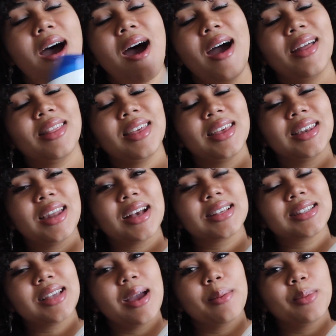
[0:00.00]
I think
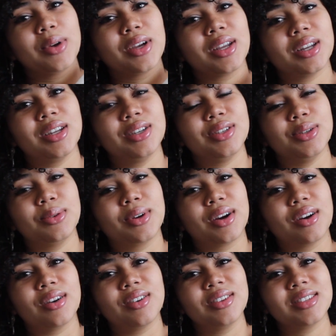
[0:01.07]
next time we're gonna do
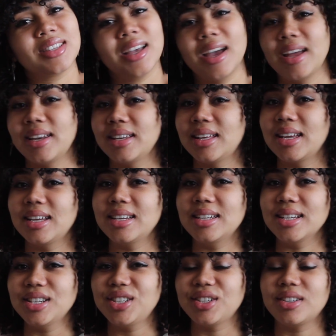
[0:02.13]
curls and
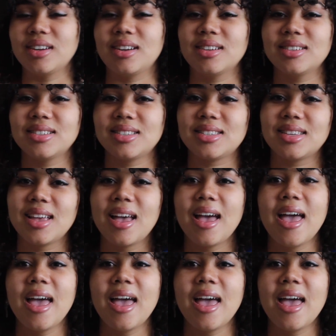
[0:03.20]
conditioners.